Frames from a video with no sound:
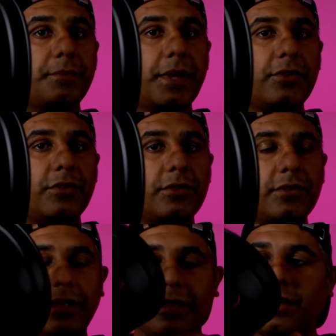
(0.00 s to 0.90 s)
metal
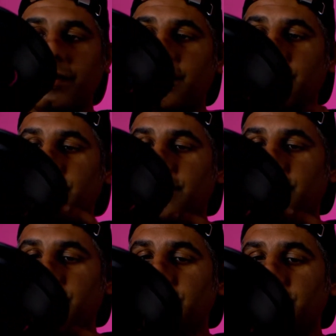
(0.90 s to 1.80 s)
and it
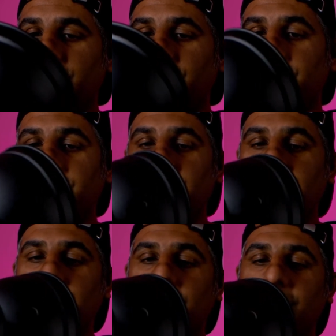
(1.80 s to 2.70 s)

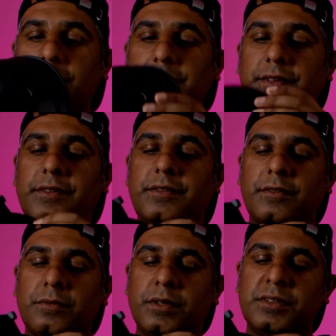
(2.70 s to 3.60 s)
feels like it's decent
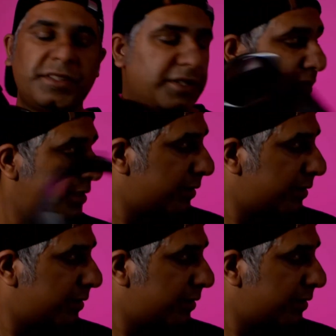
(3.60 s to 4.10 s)
quality,